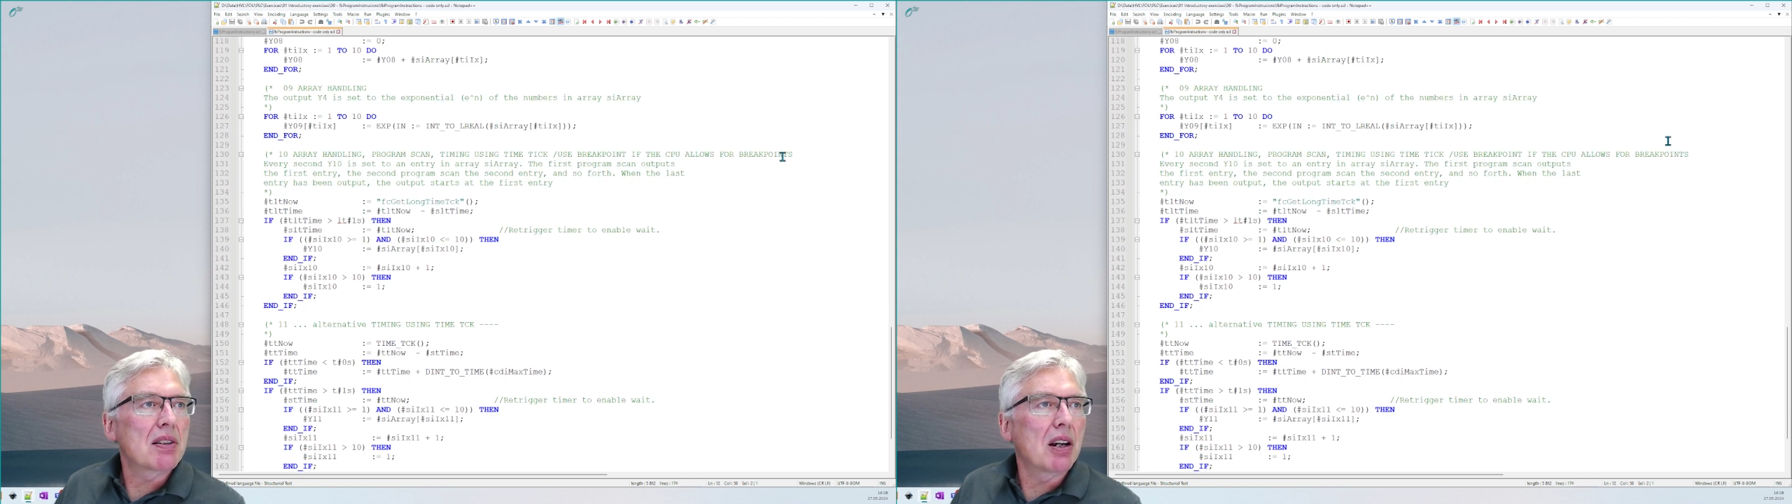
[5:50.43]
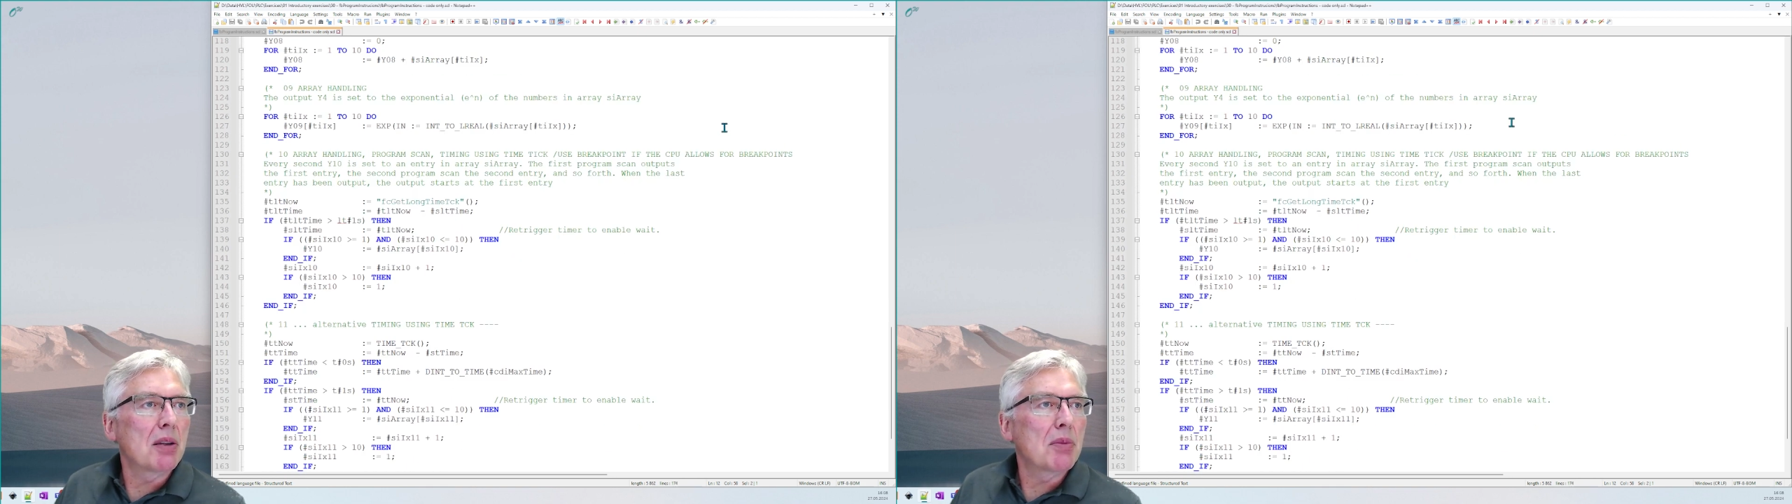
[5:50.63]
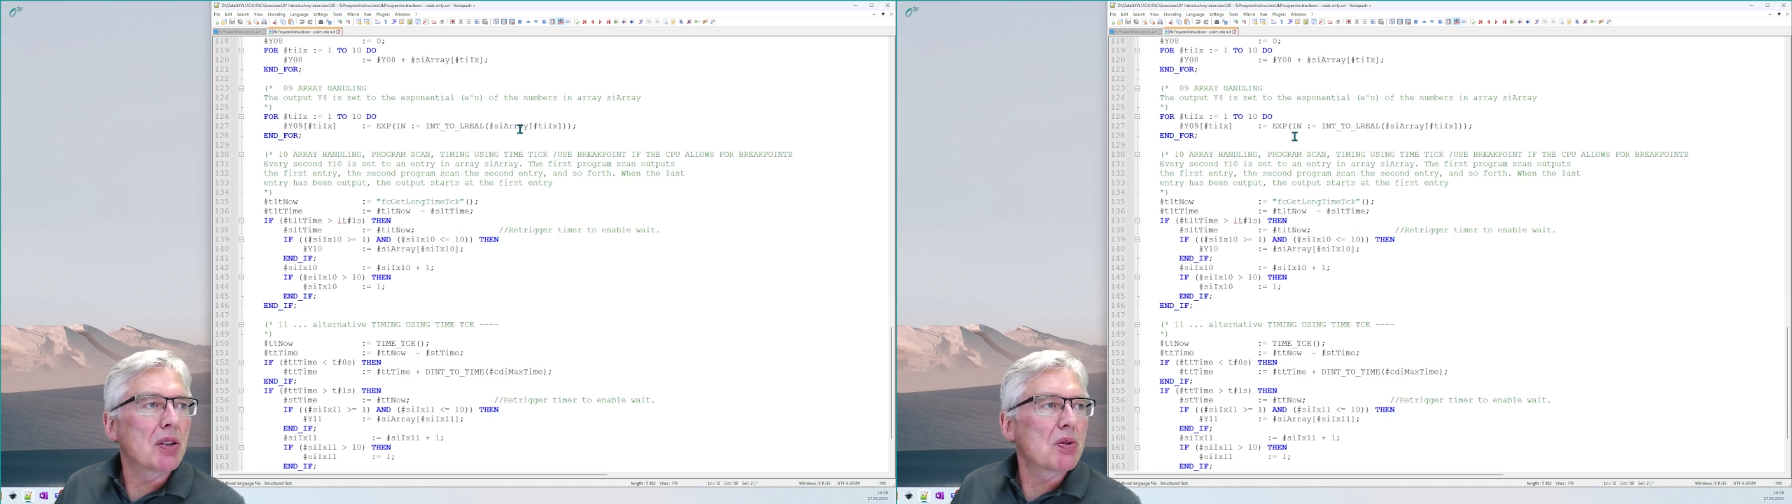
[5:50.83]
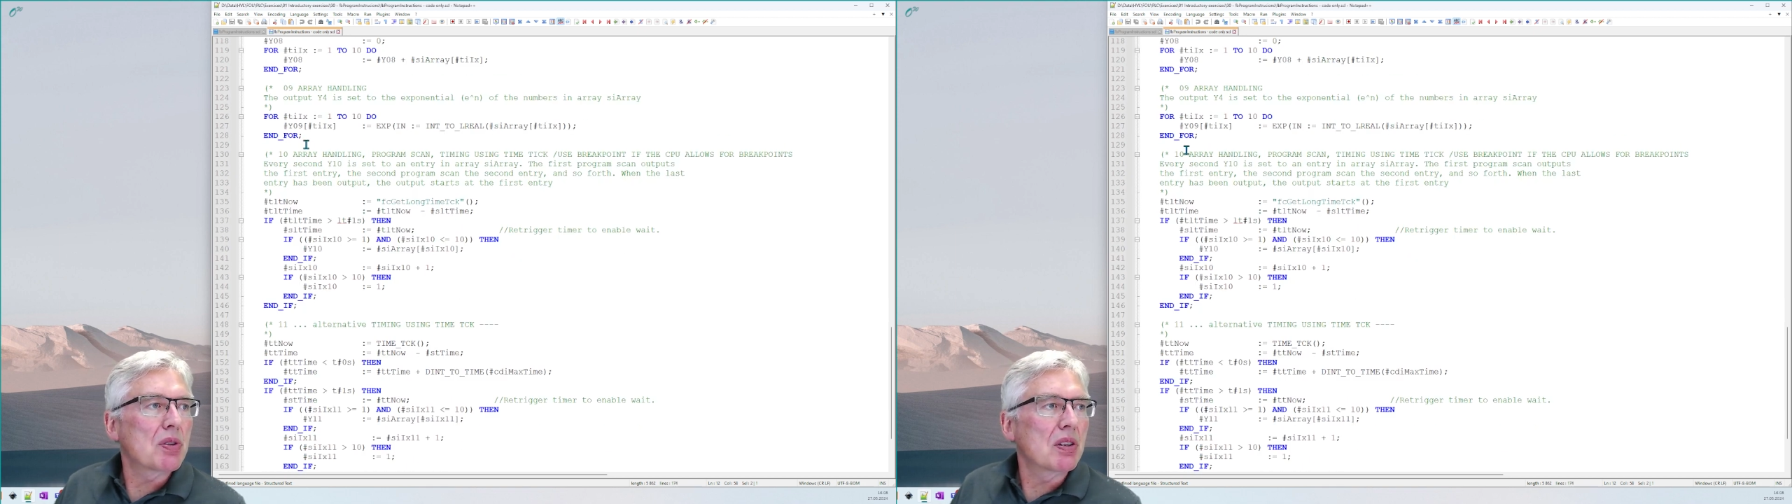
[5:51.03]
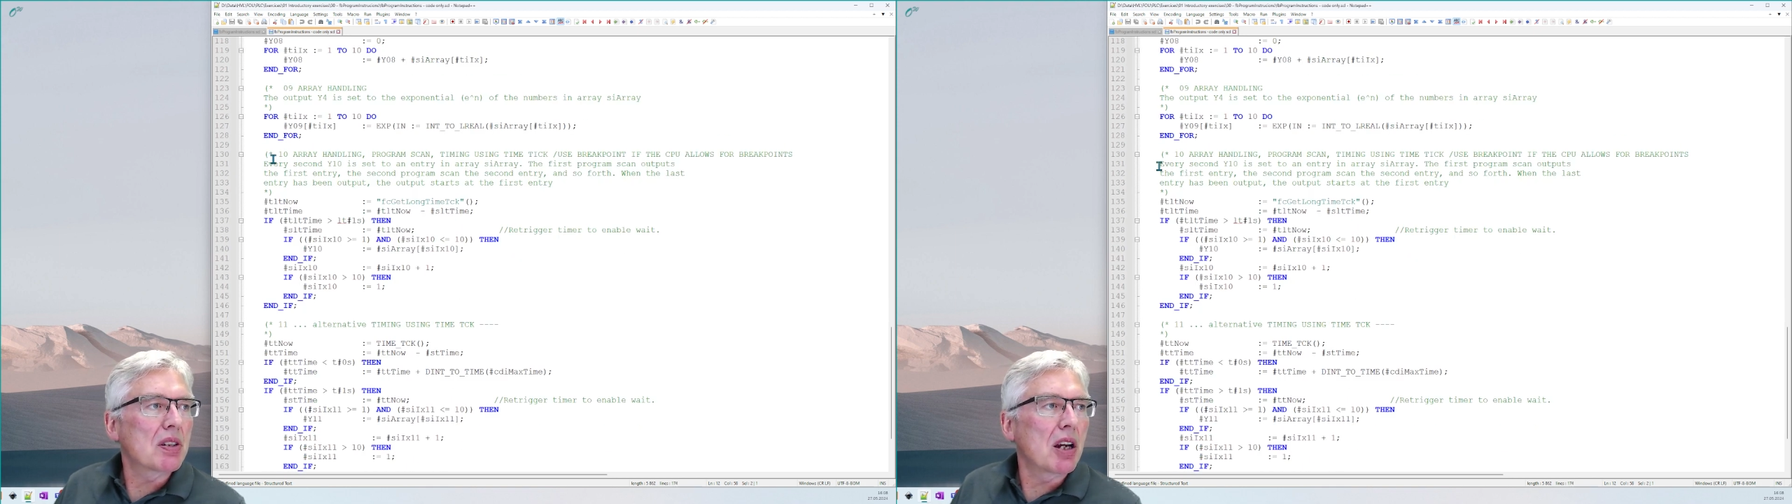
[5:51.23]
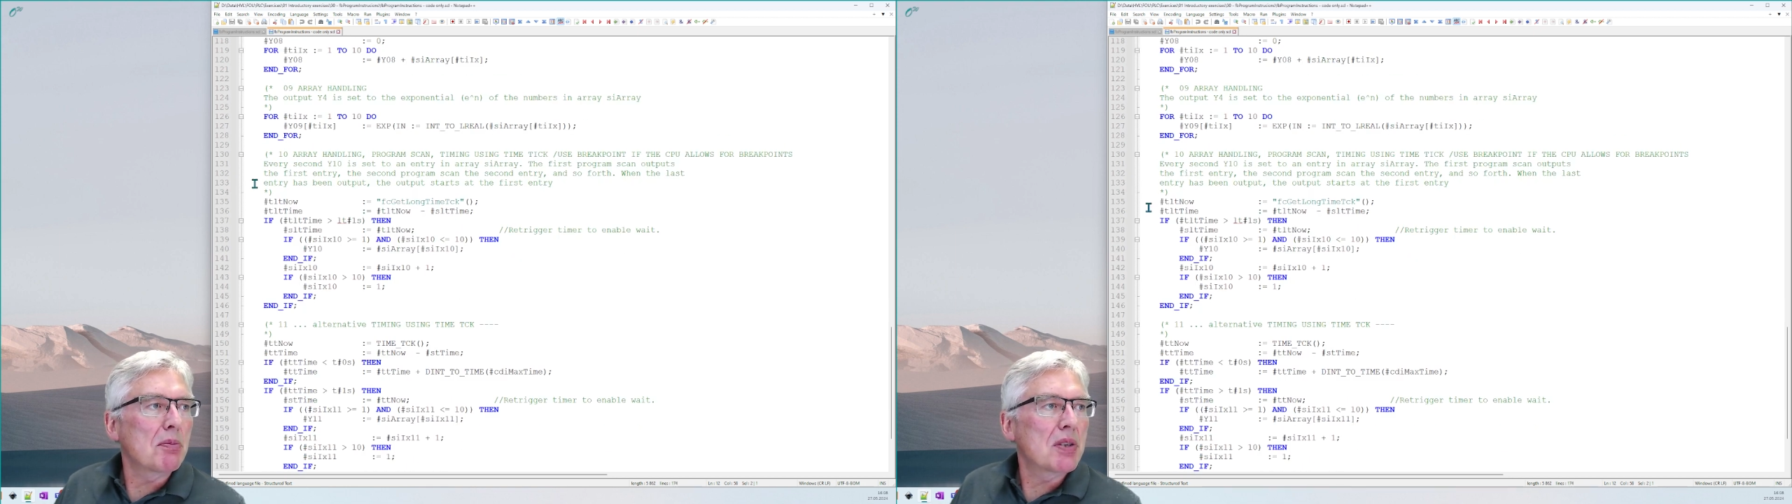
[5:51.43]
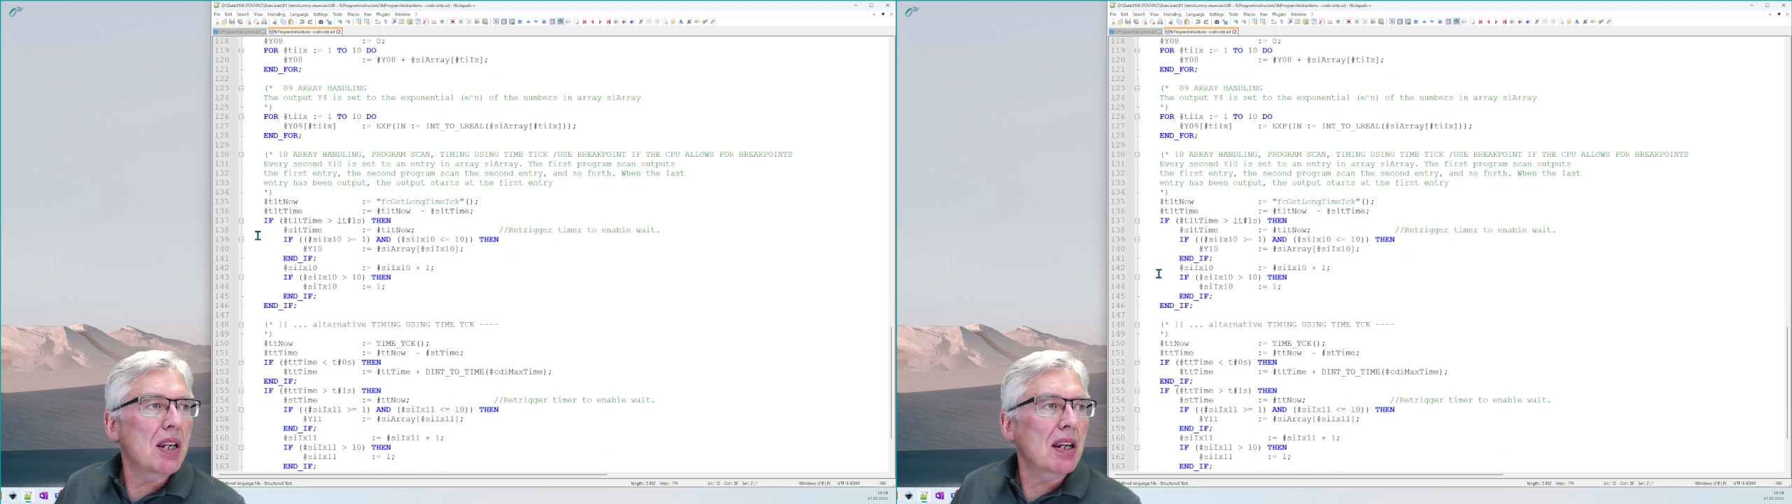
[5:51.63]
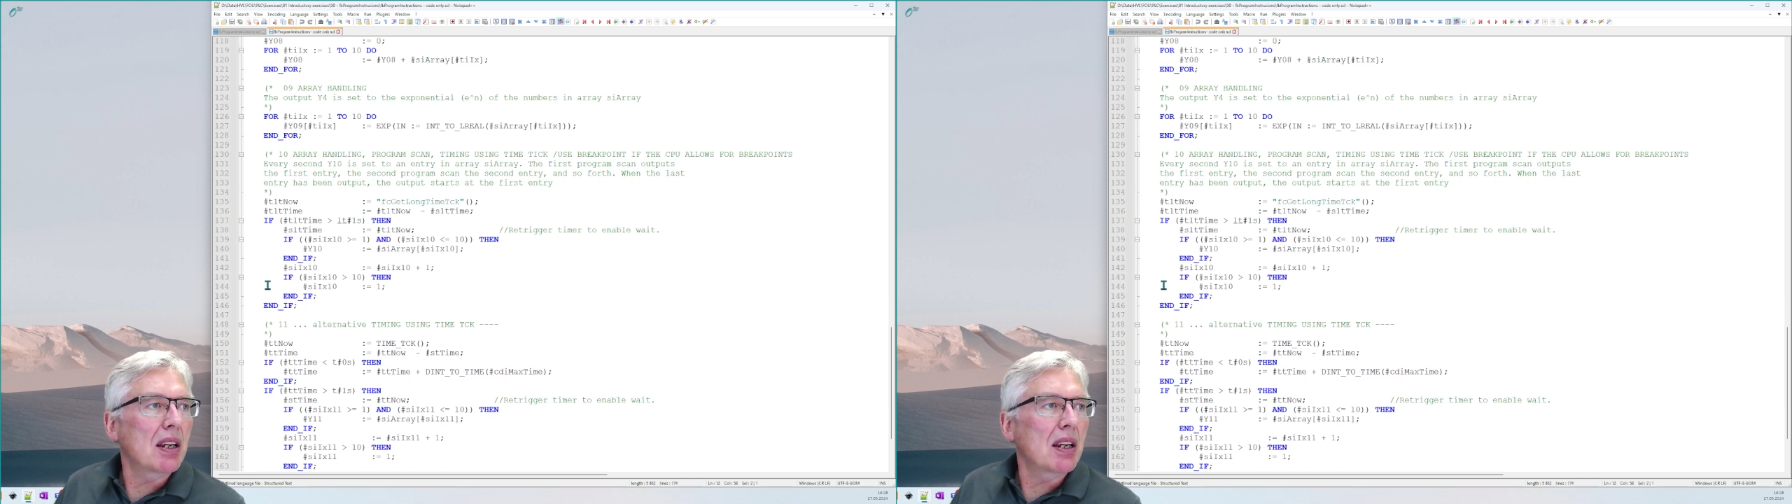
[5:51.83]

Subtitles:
timing using time tick.